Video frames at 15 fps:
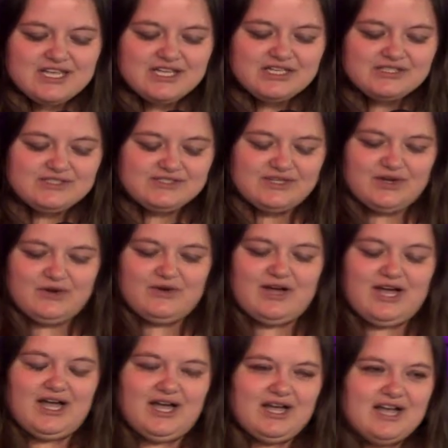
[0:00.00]
So
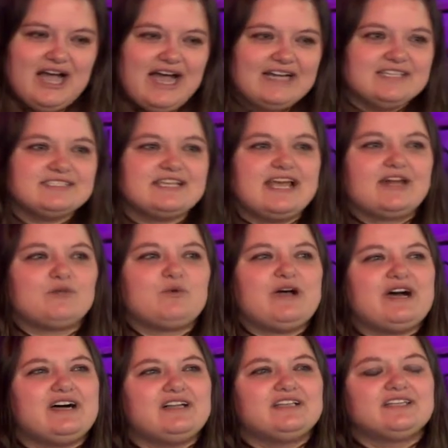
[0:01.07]
I decided,
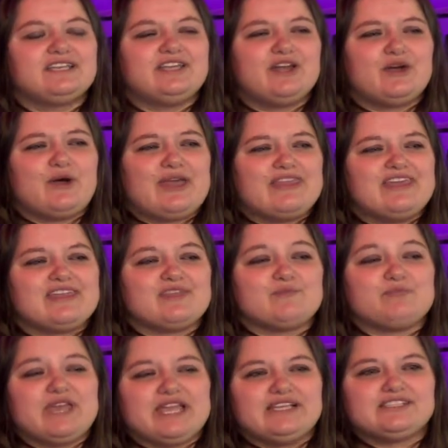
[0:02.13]
well, I think the
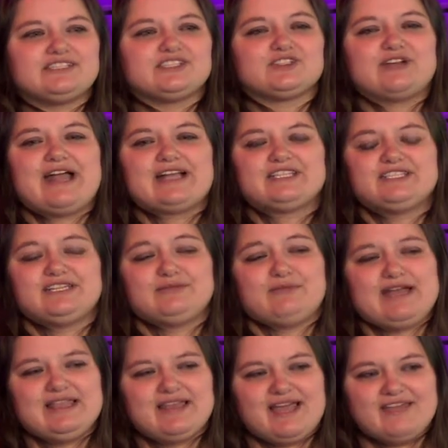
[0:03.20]
biggest distraction in
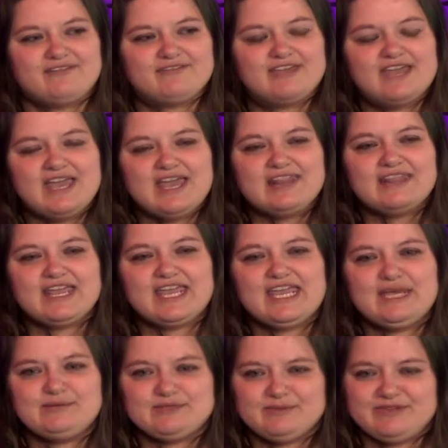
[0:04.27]
my life that
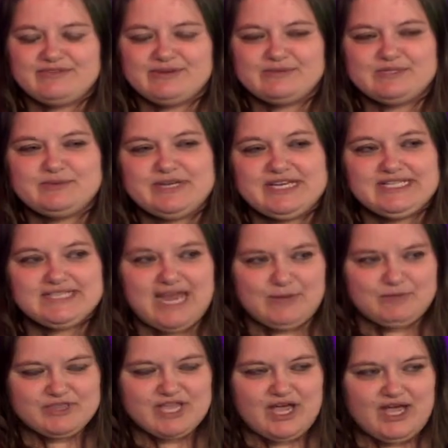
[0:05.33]
keeps me from spending time
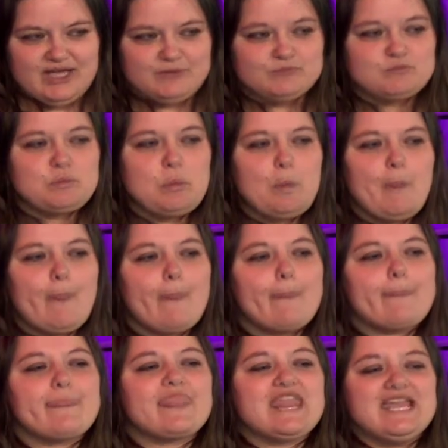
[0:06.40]
with God
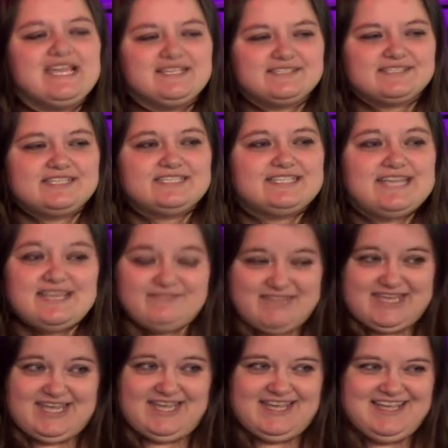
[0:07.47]
is the
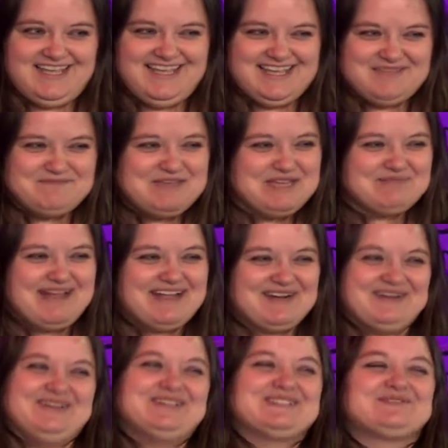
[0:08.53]
TV. Me and my
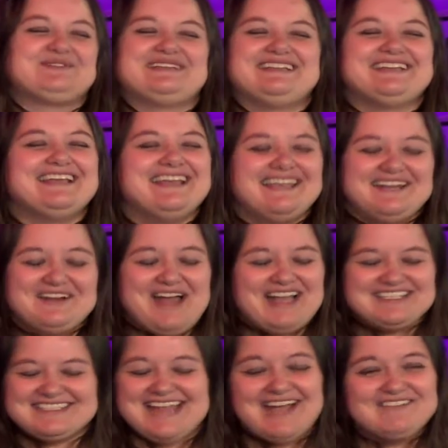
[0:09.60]
girls, we,
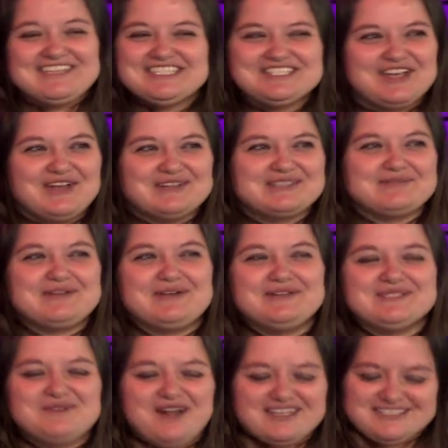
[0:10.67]
just have these shows that we
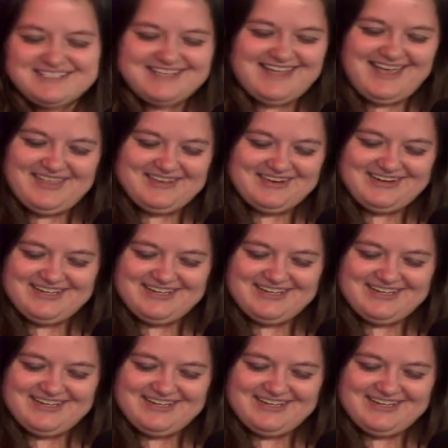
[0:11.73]
always watch together.